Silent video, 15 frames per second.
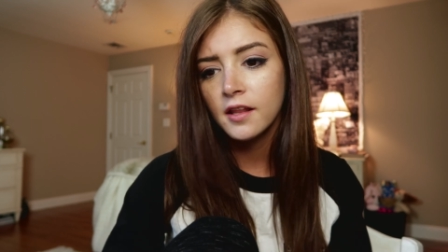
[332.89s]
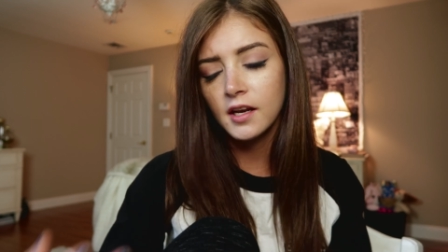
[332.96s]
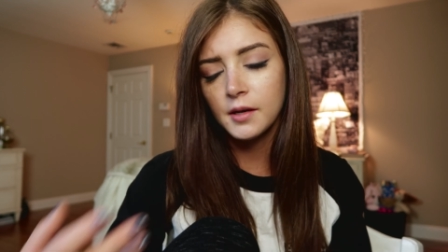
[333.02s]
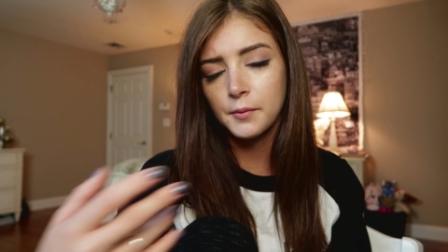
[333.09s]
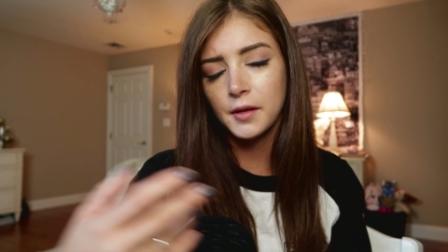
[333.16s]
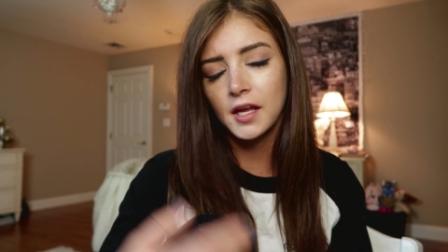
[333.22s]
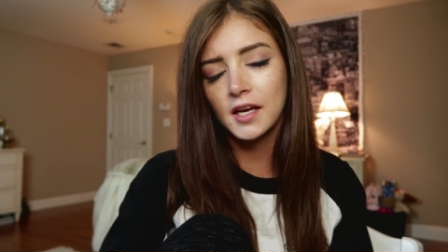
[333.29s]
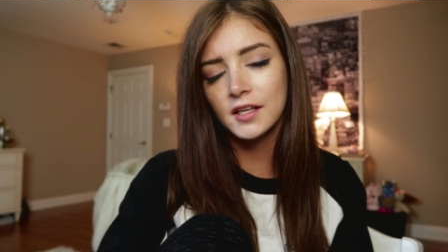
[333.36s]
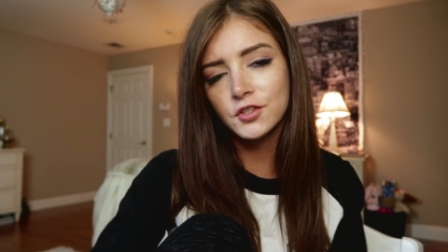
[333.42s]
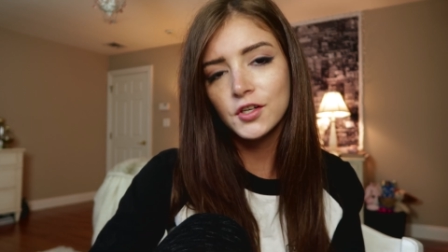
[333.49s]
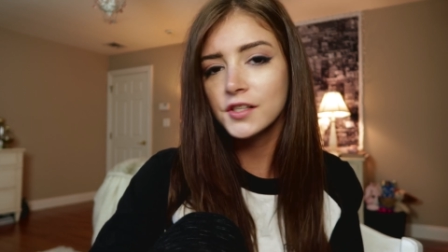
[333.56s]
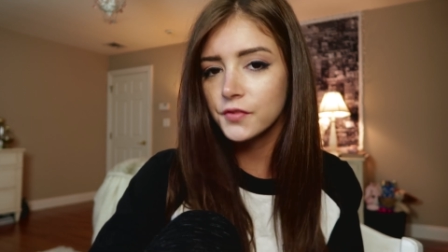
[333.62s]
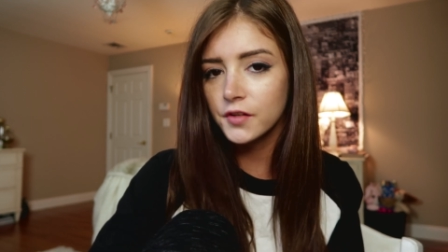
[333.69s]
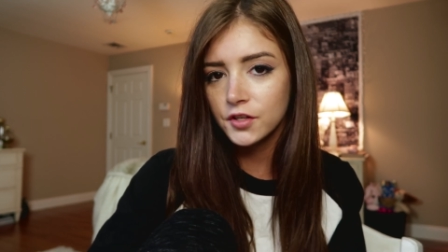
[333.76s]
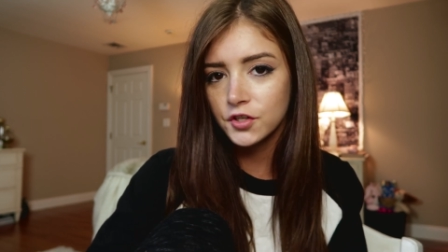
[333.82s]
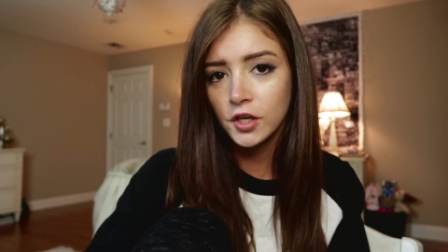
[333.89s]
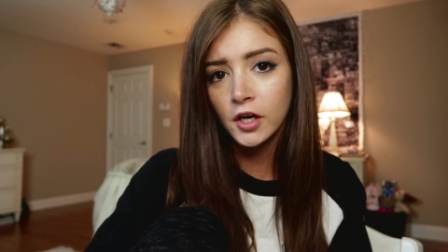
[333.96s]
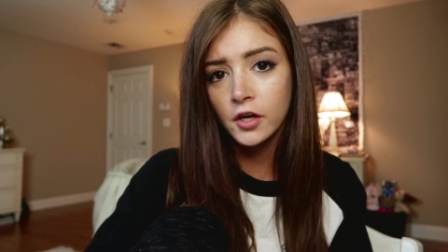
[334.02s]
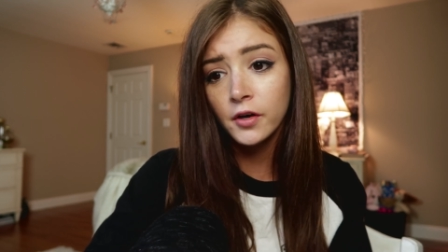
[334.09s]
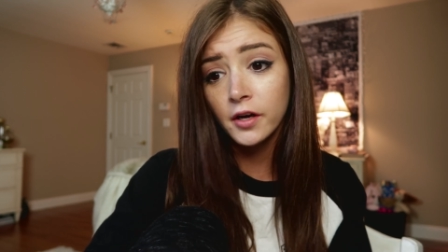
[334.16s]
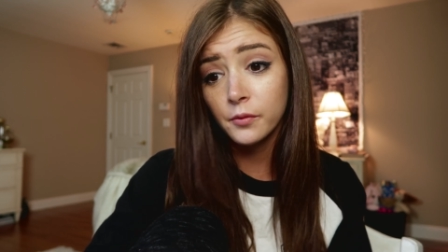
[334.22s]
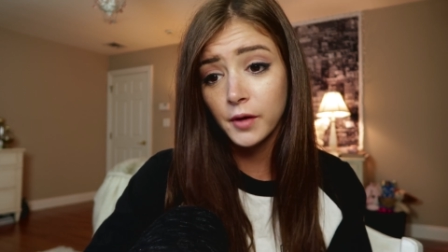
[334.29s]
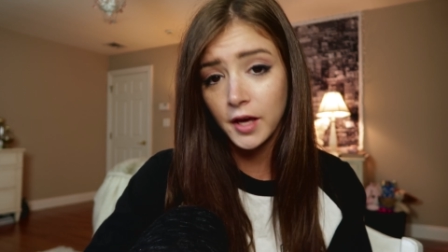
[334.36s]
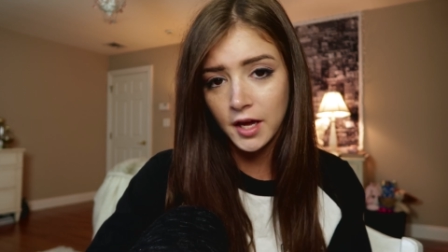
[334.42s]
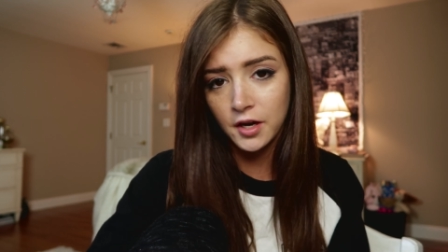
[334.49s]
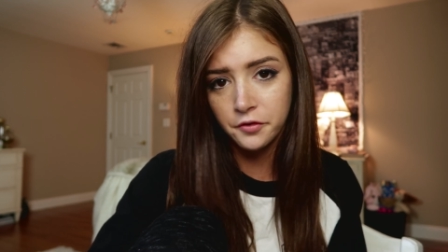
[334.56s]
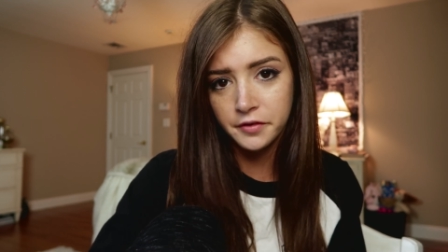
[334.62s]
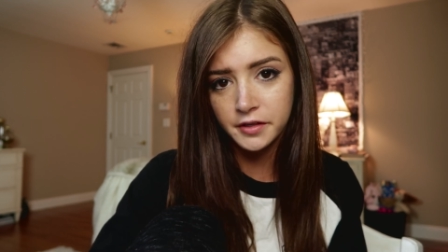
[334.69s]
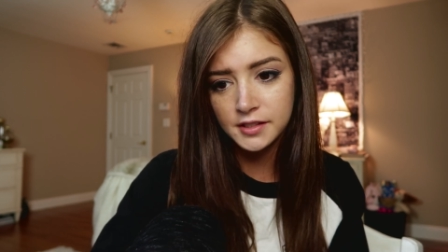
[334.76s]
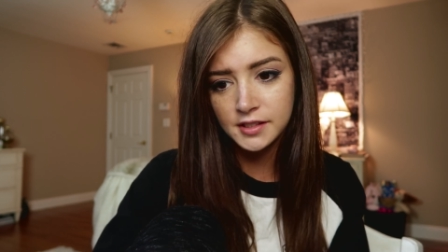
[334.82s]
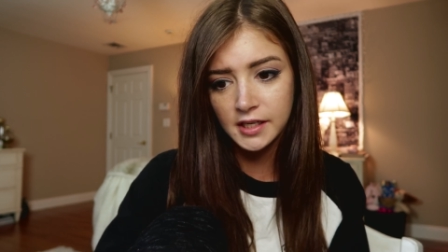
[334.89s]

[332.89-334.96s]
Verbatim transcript: and I'm gonna get dressed for the show and we head over to